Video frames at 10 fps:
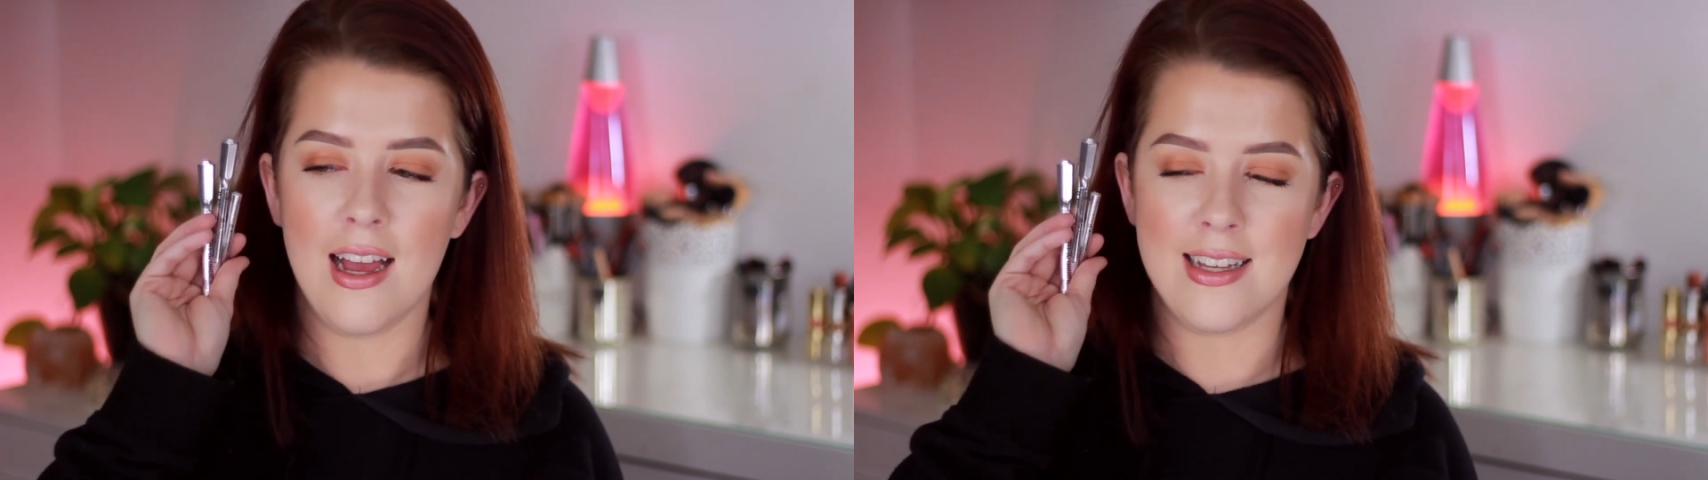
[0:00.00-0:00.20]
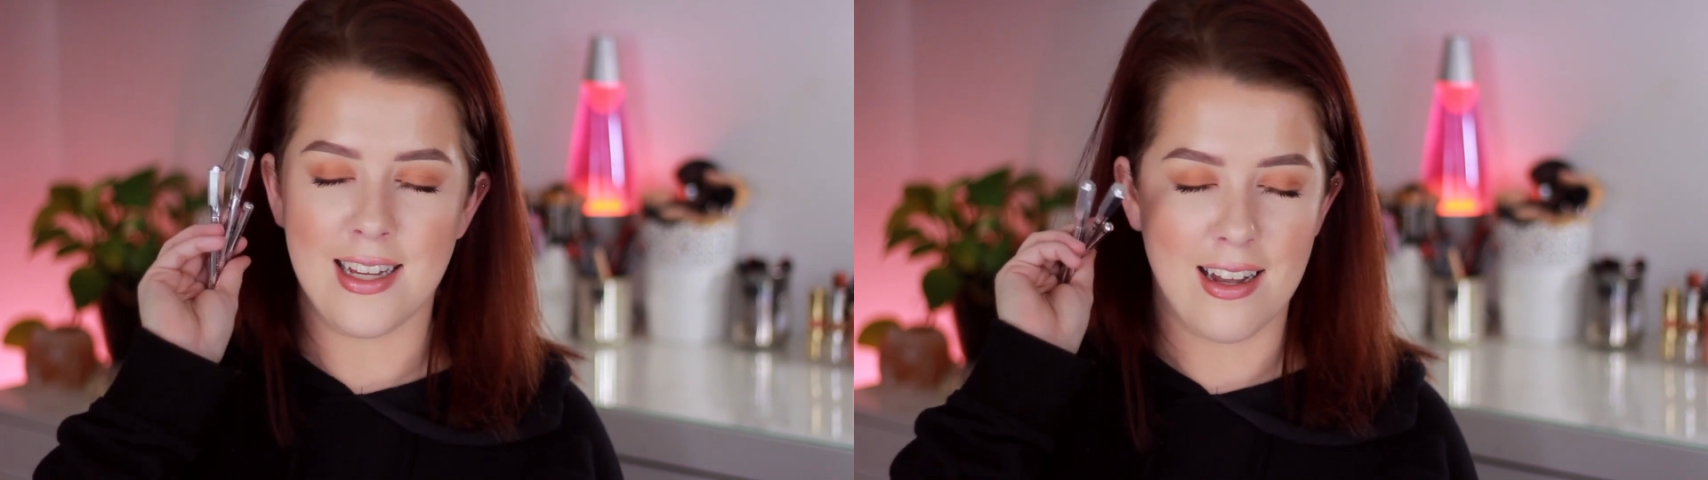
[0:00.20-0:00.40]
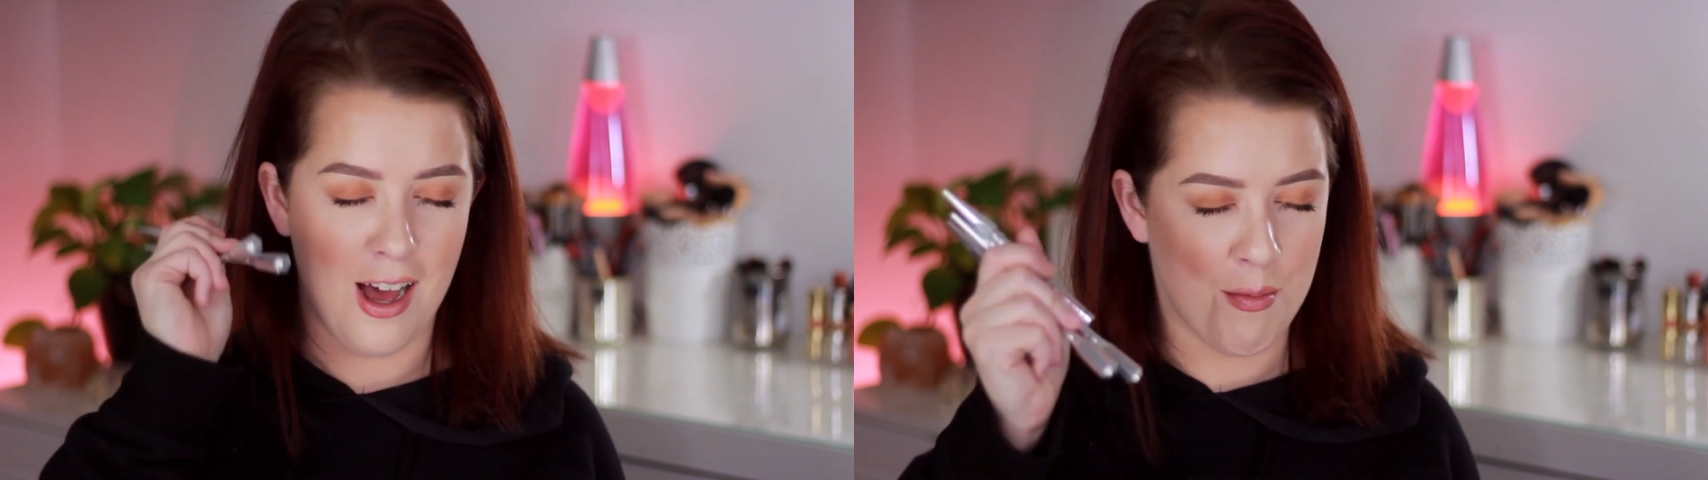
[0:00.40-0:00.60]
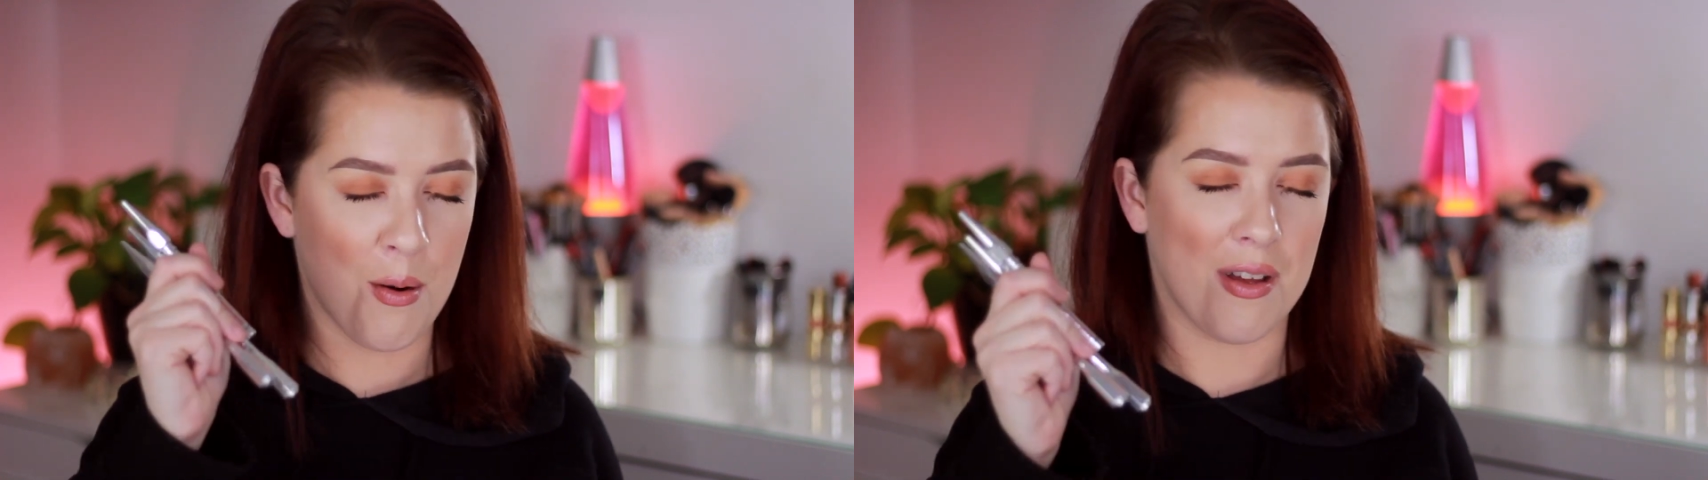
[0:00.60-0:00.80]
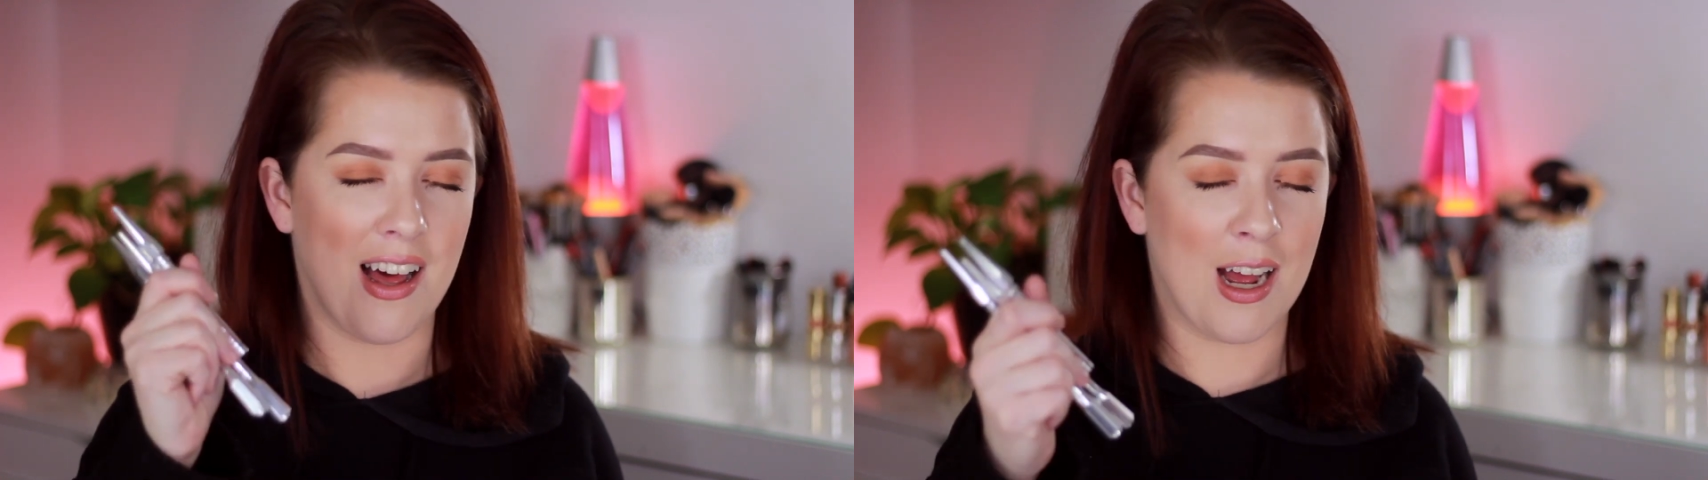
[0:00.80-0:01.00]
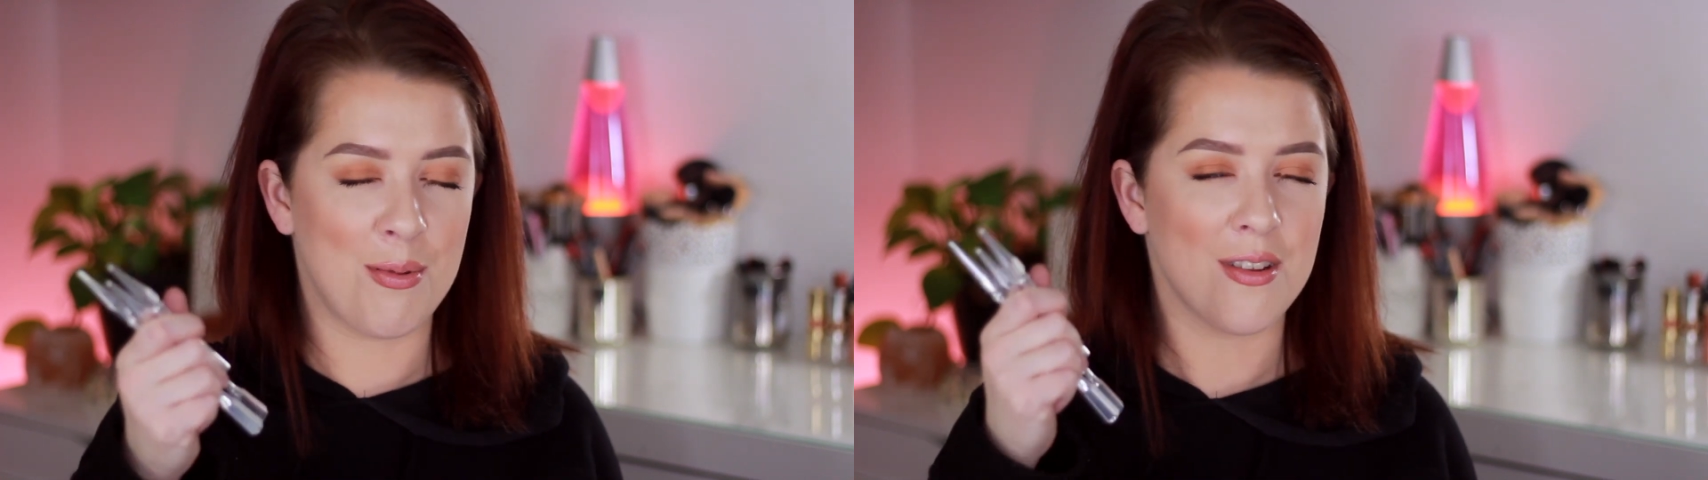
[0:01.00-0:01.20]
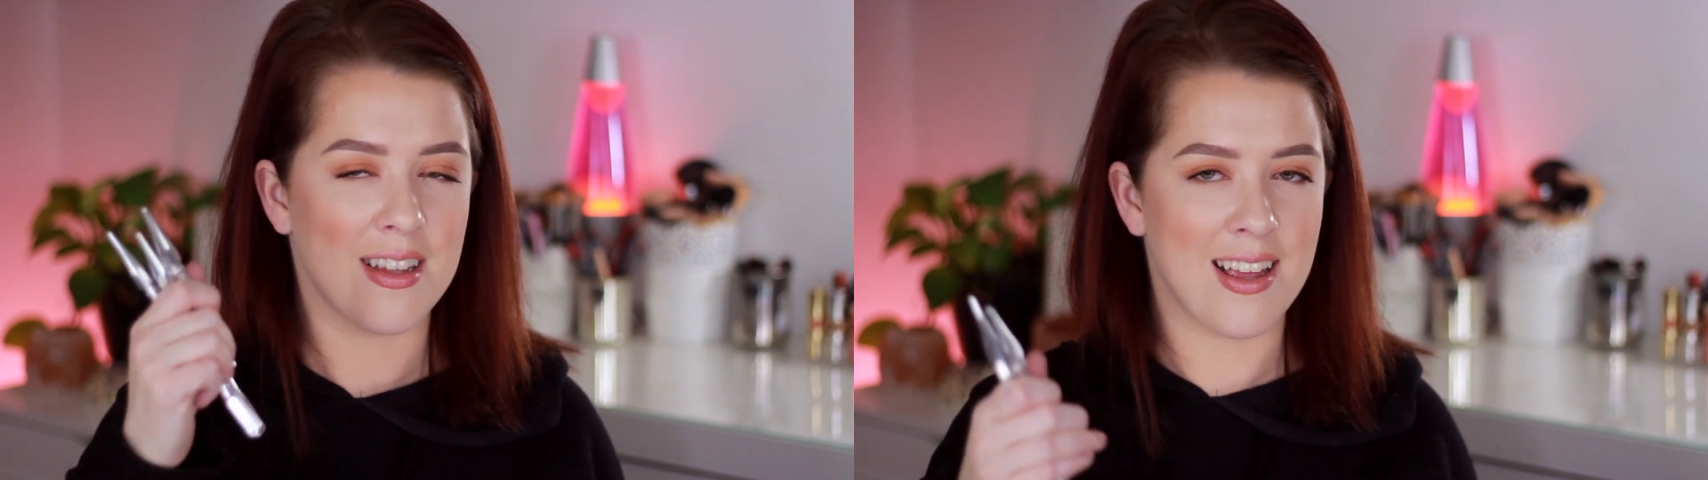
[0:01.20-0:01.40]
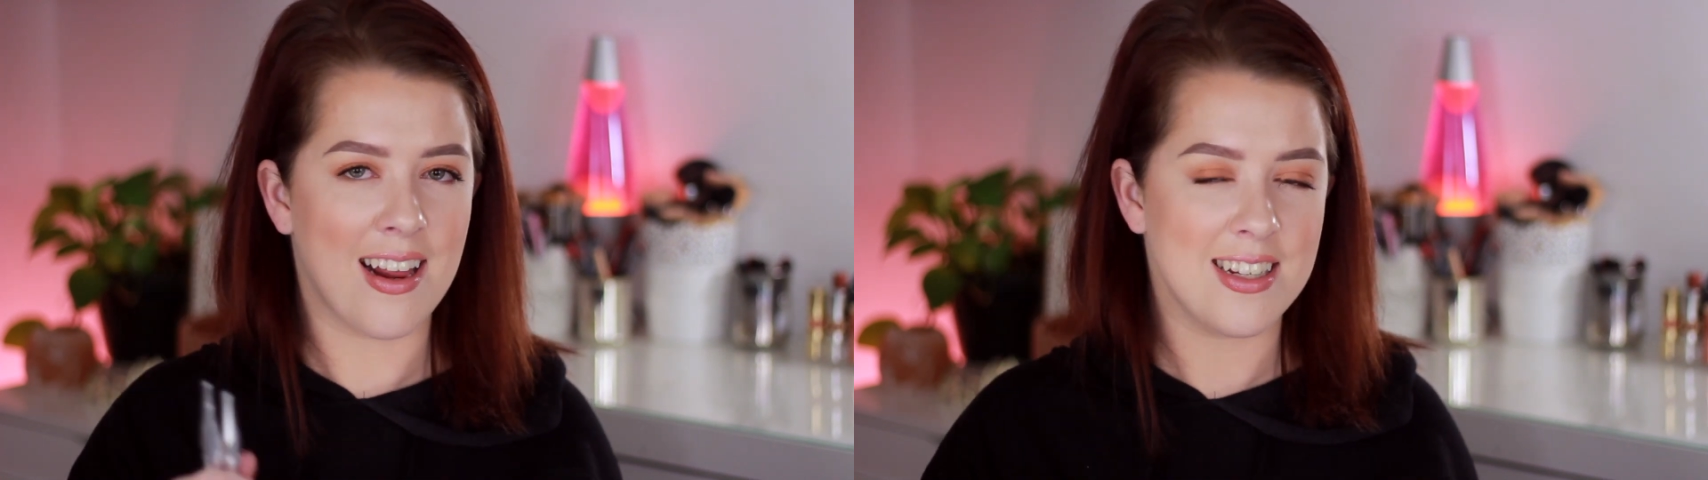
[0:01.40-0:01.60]
is a lot more reliable
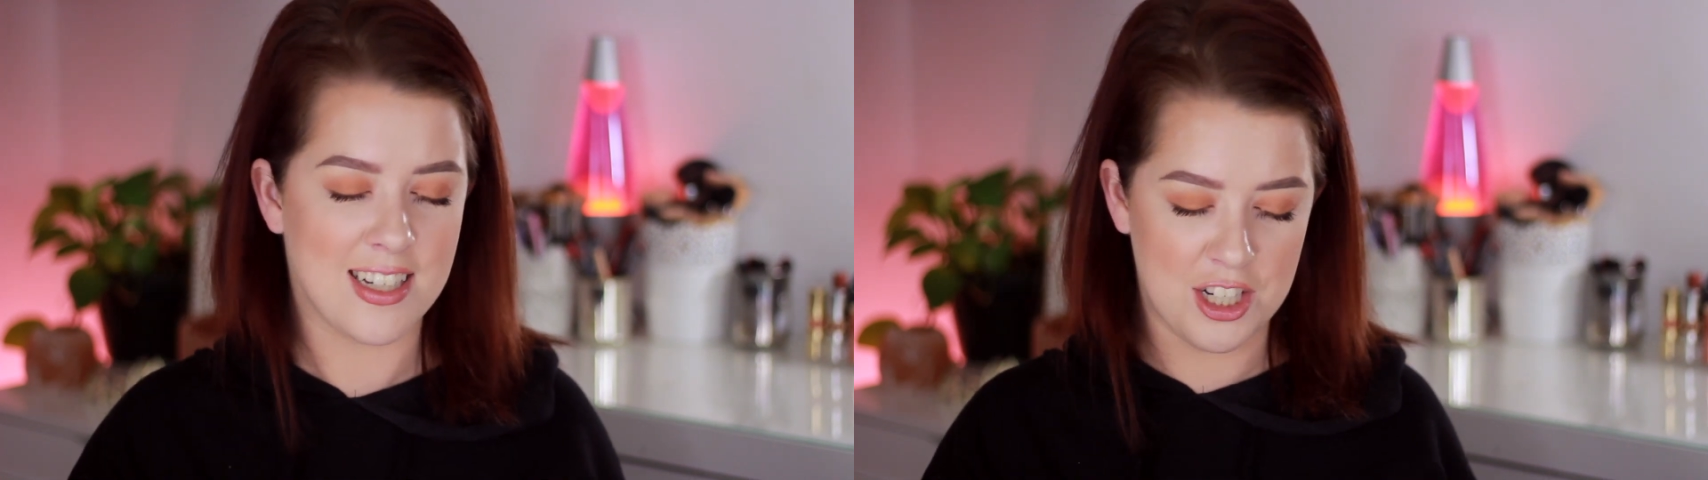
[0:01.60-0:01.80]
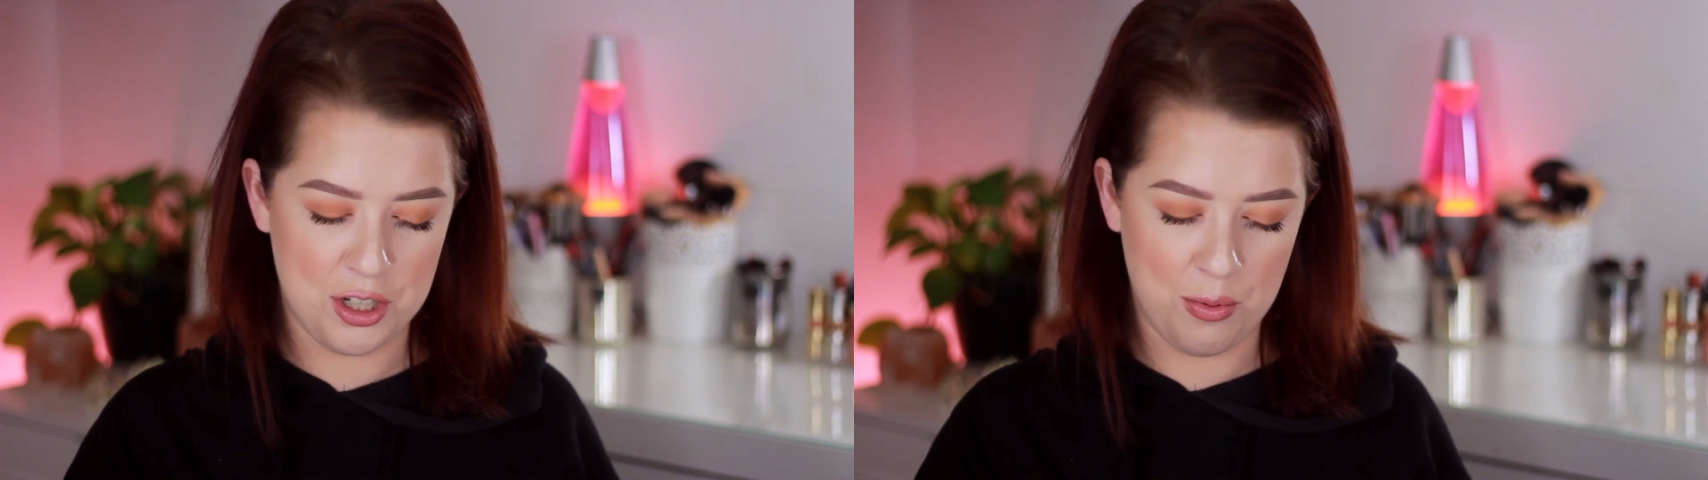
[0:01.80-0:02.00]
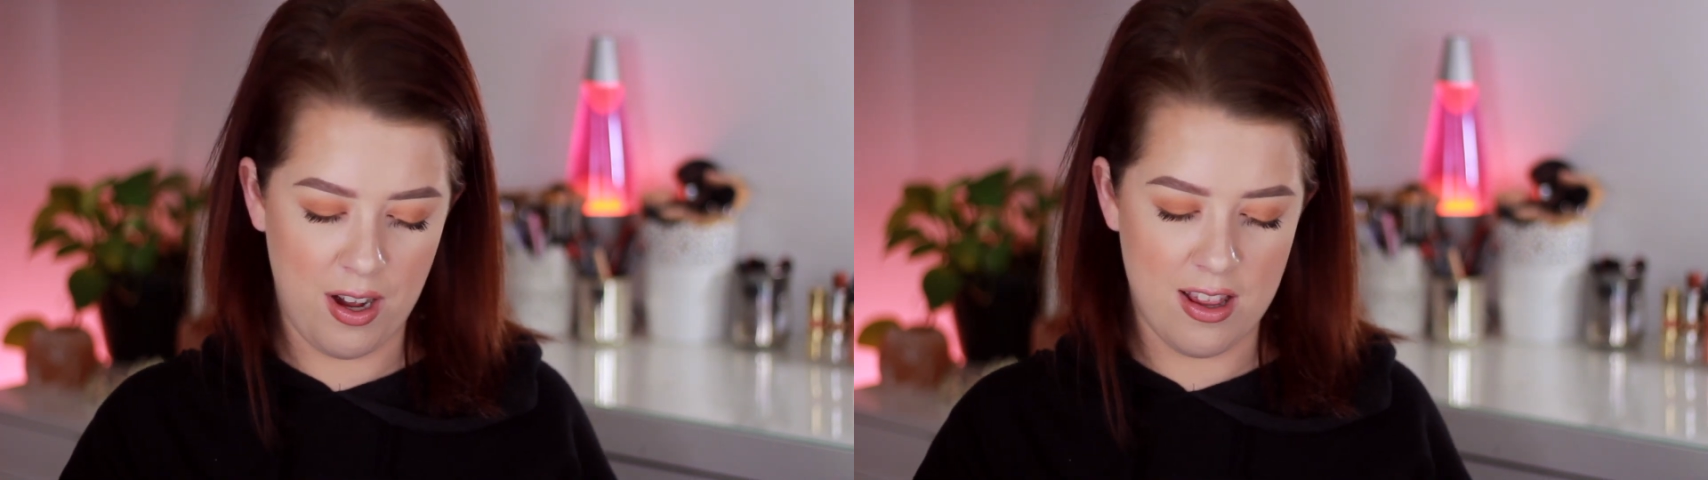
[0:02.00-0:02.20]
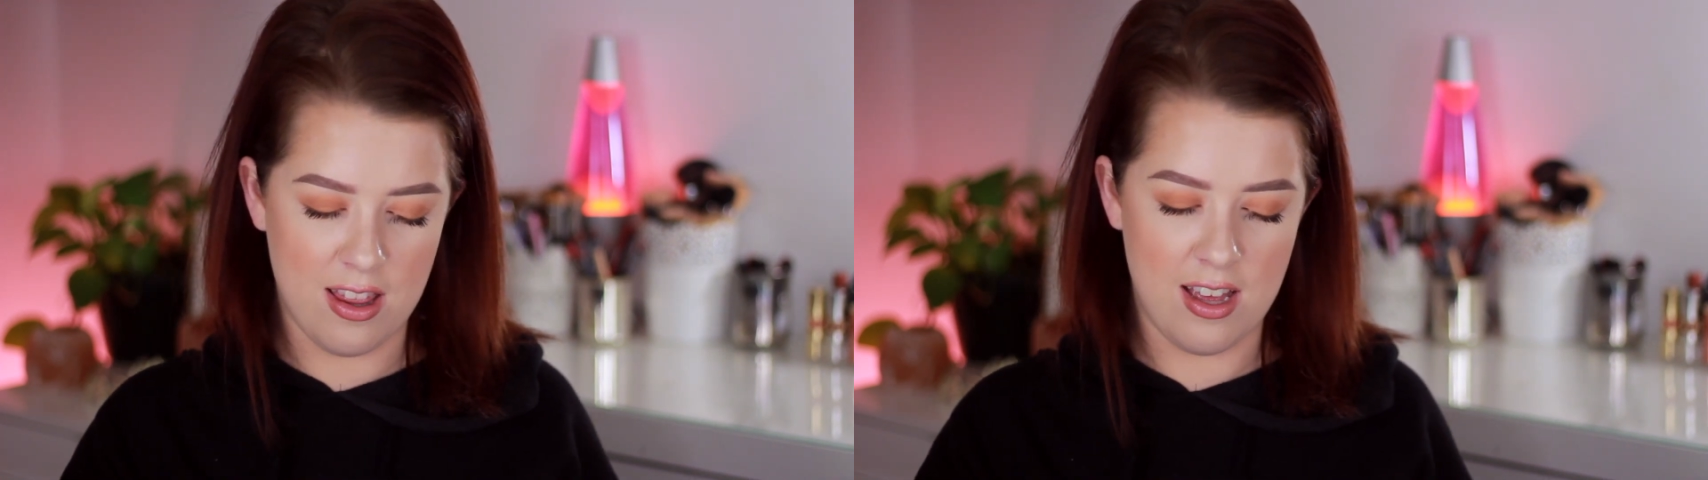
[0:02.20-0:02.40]
than the Anastasia one.